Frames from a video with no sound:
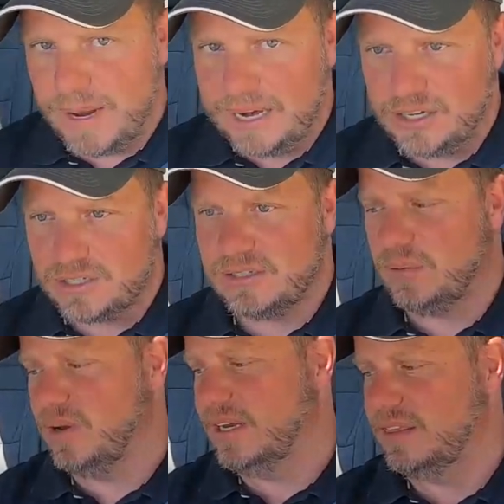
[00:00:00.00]
package because
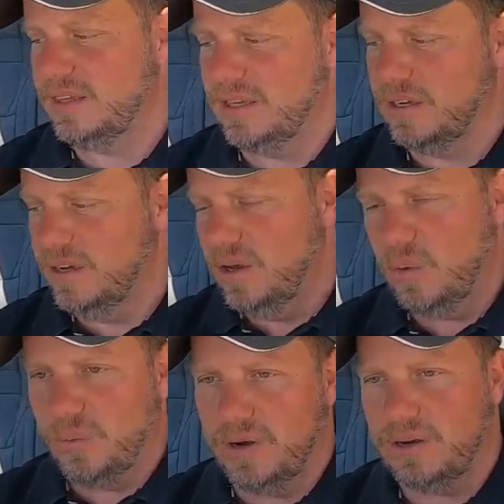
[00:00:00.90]
I wanna get the
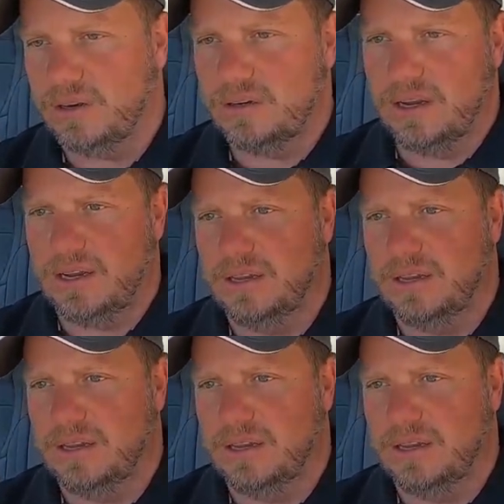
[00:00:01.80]
rear